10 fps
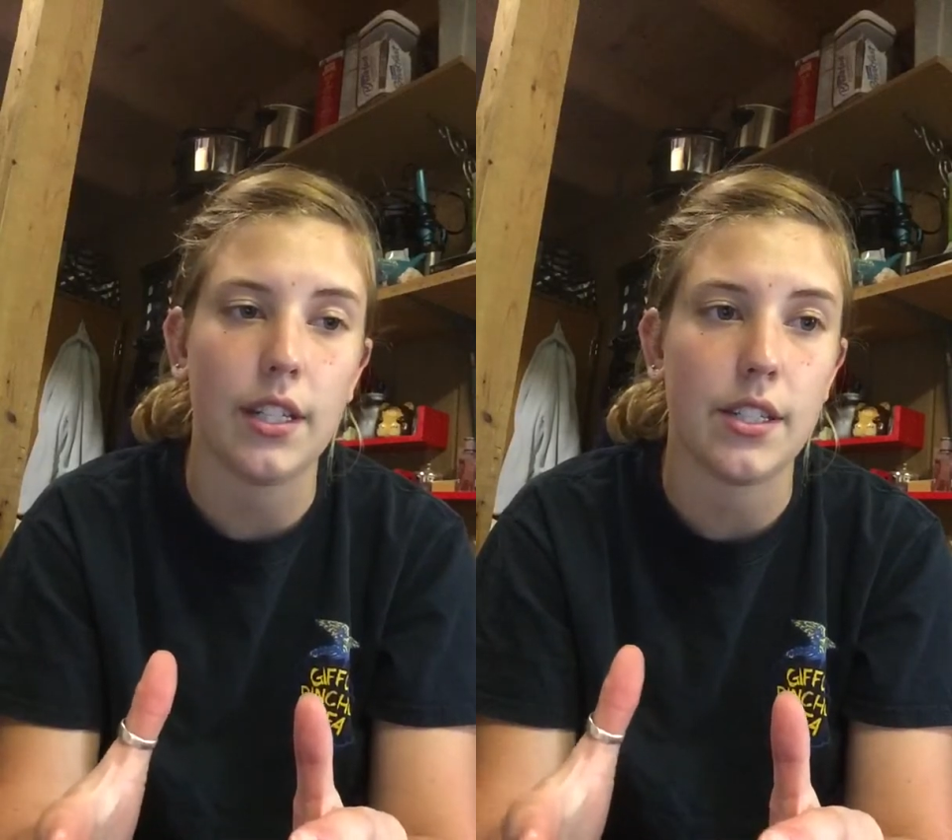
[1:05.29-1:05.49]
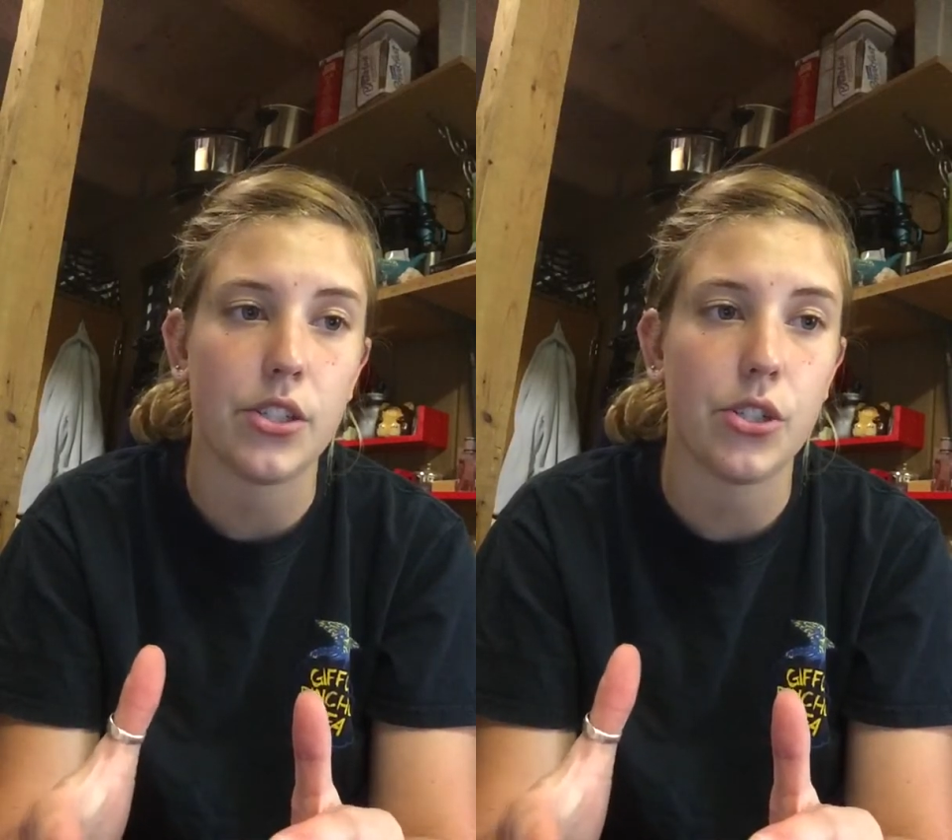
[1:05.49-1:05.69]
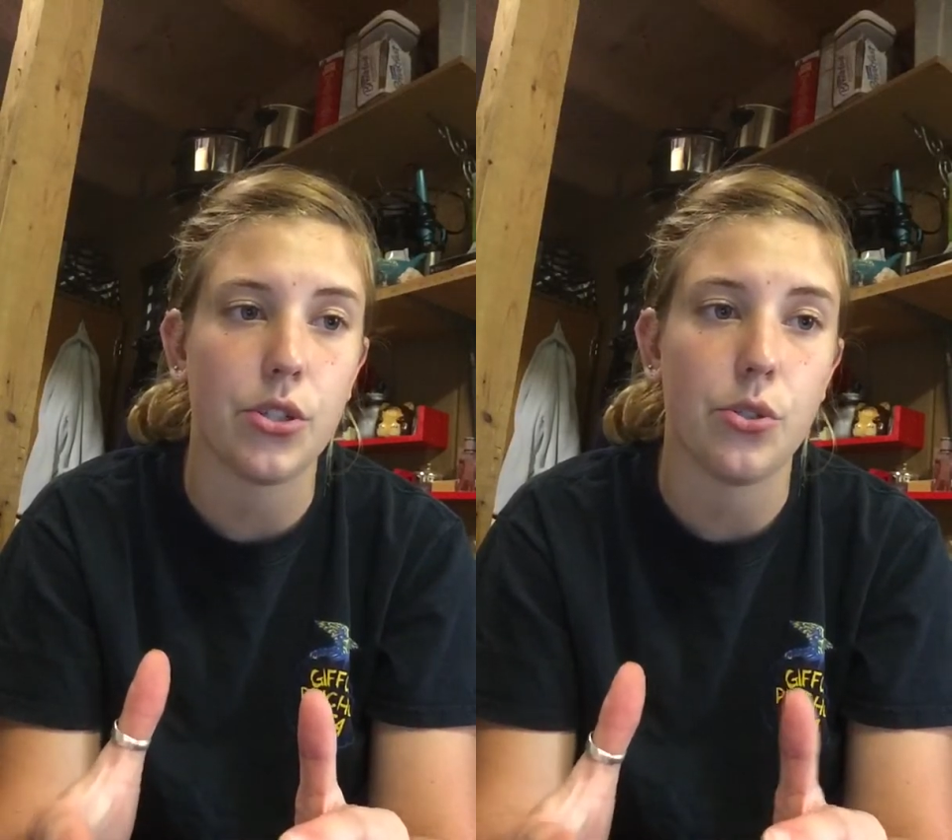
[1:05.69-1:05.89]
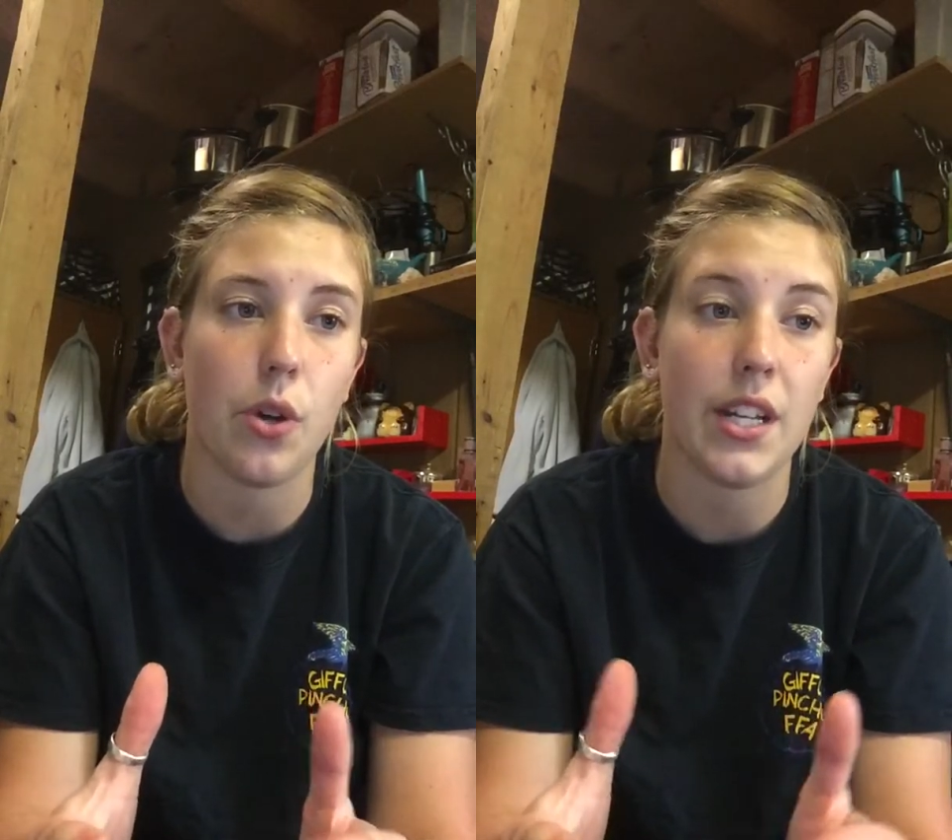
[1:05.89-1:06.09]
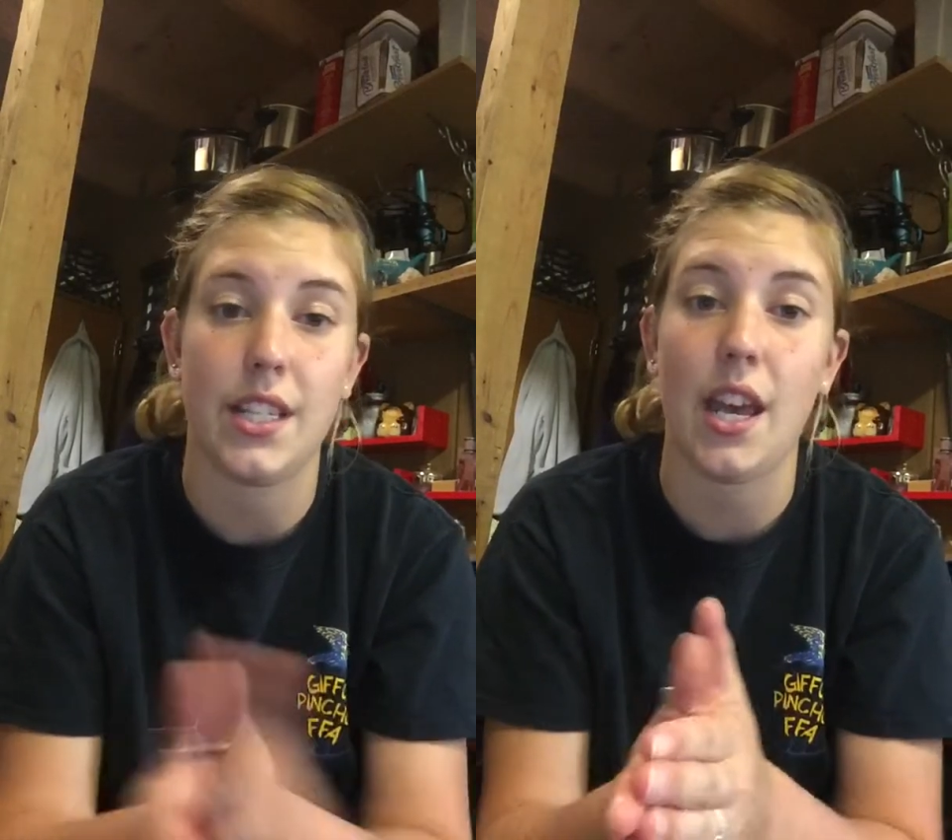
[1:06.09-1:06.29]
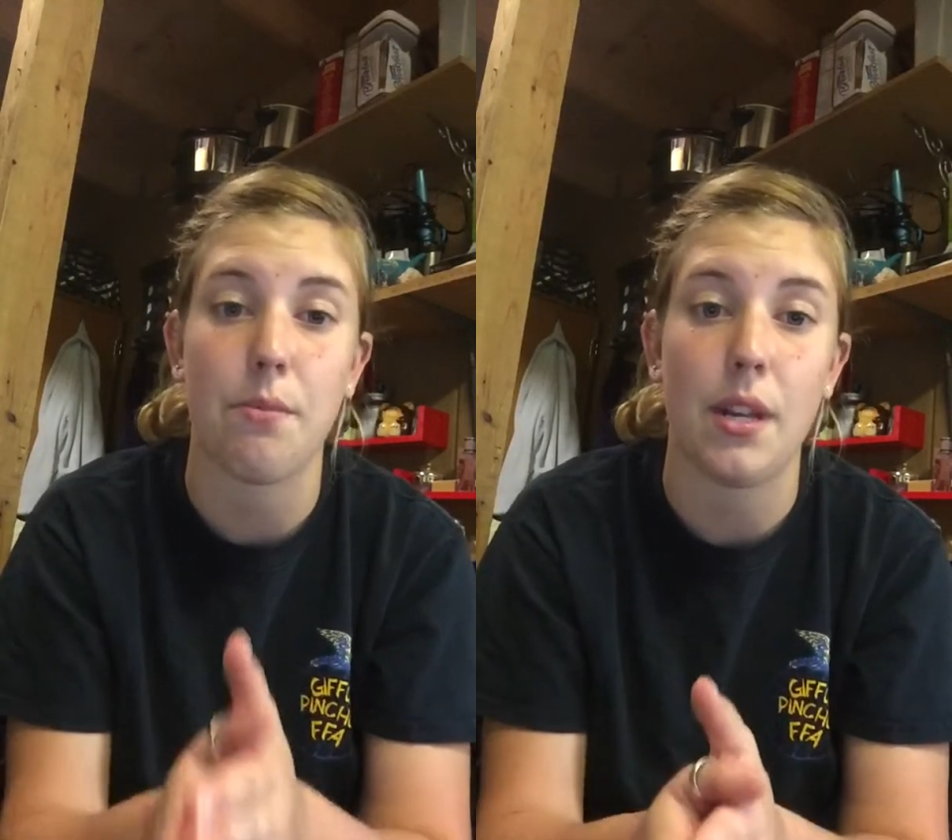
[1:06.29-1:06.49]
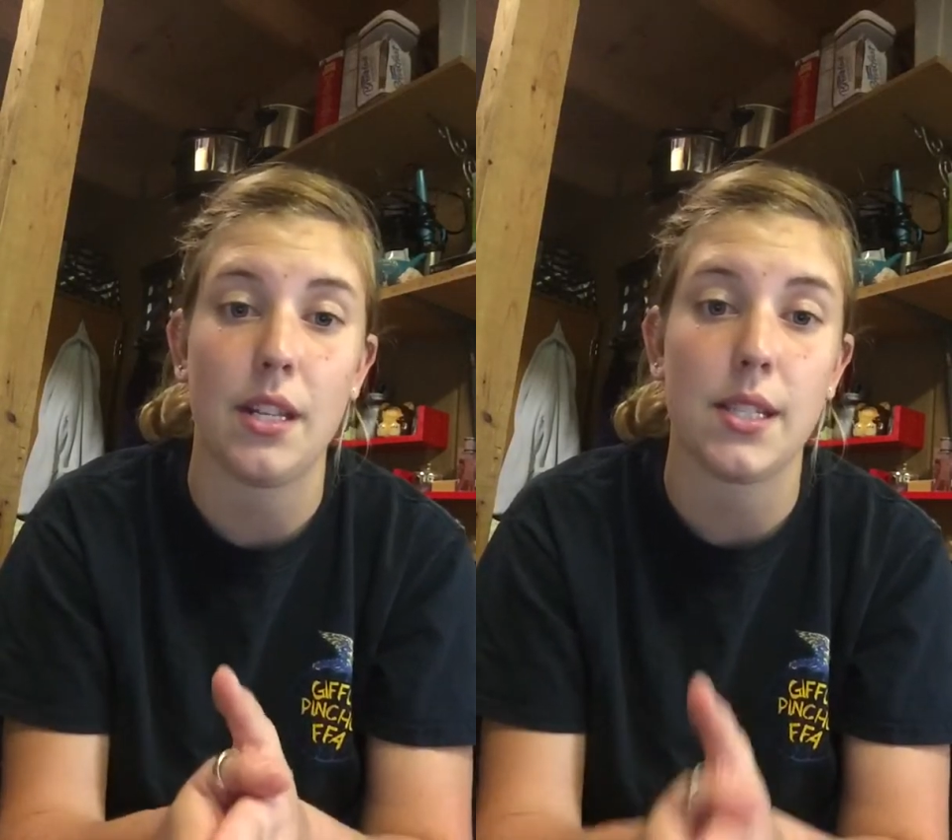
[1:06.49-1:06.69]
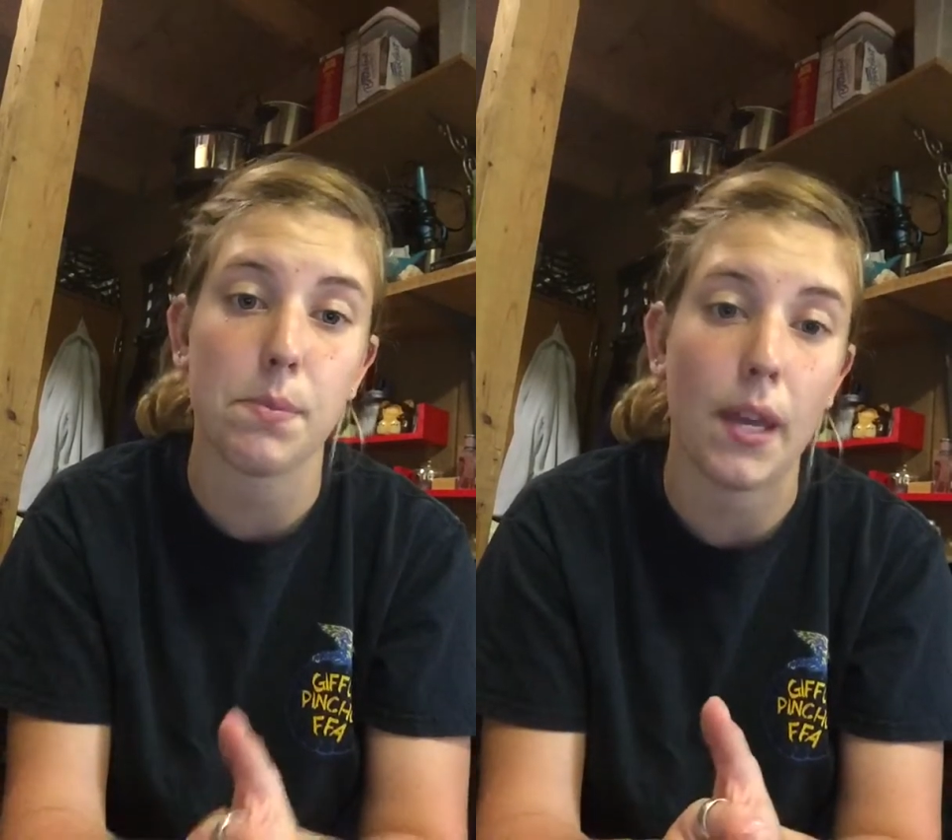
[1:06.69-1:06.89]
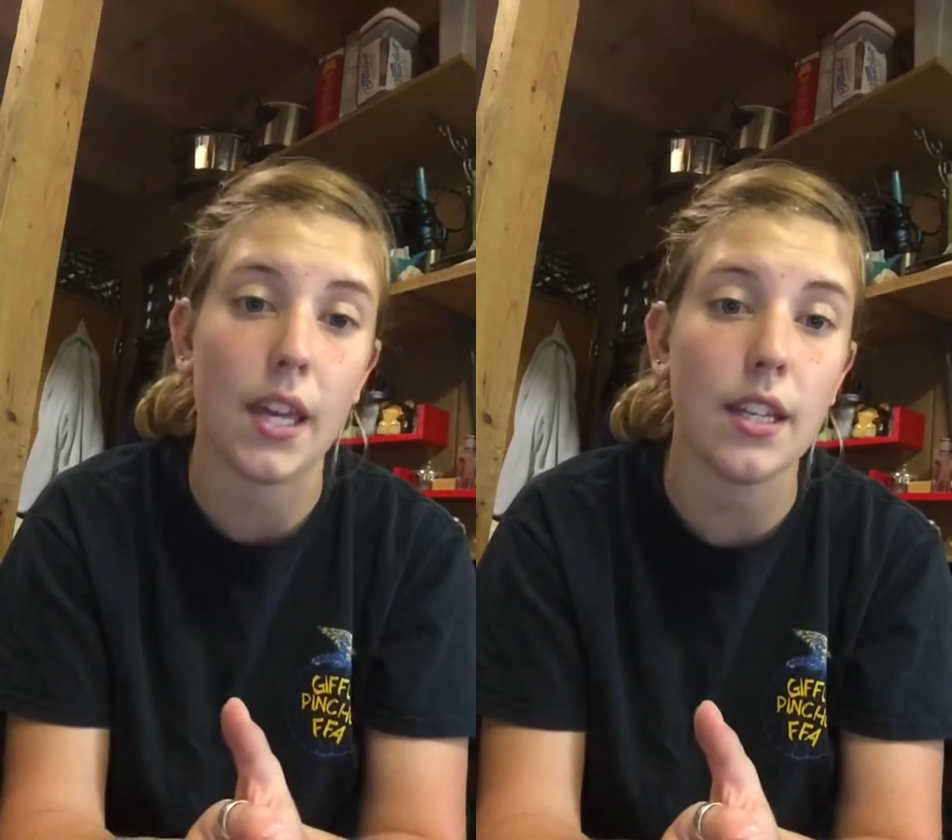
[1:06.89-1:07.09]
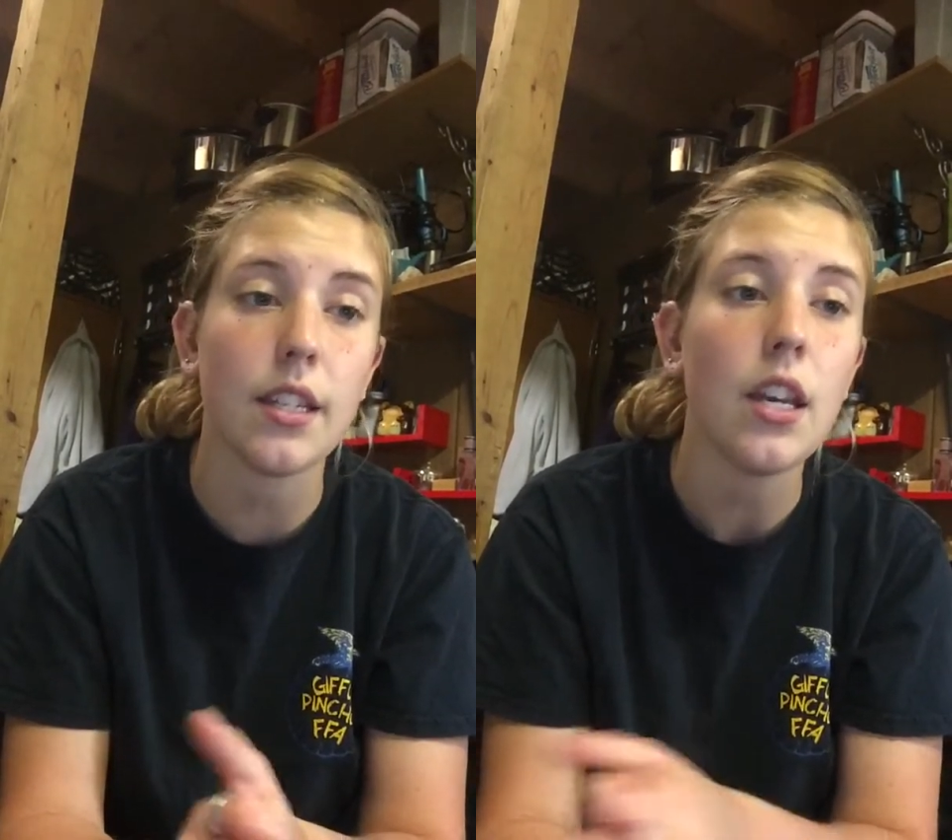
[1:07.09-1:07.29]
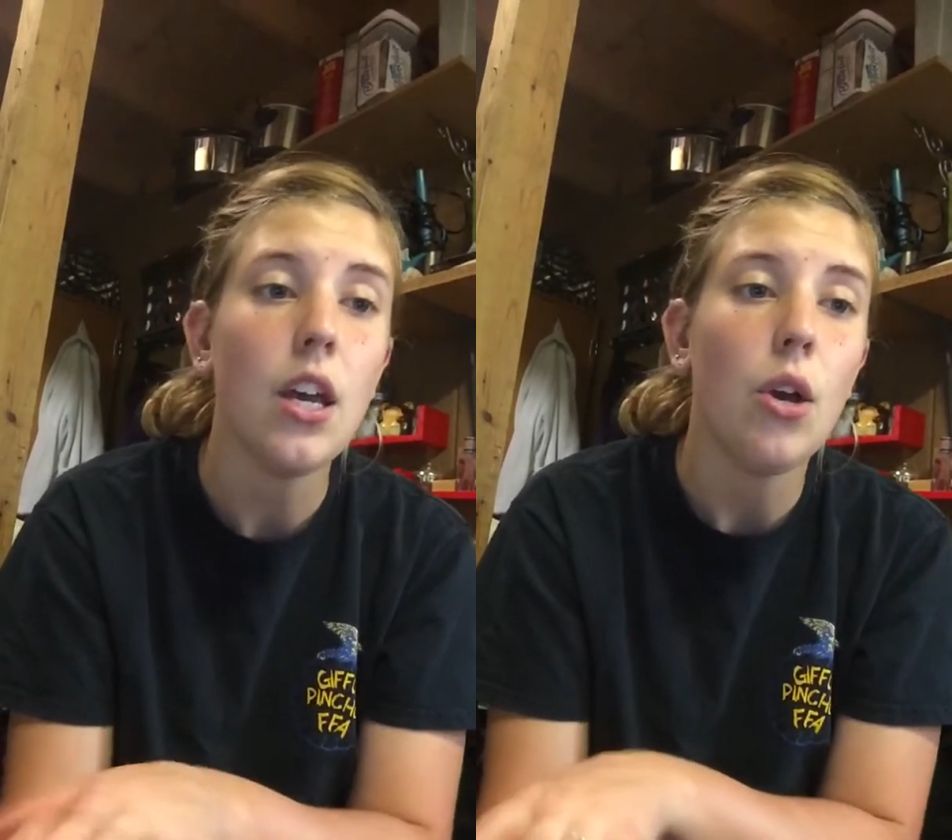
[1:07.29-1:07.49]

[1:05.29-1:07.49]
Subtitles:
into a 10-minute span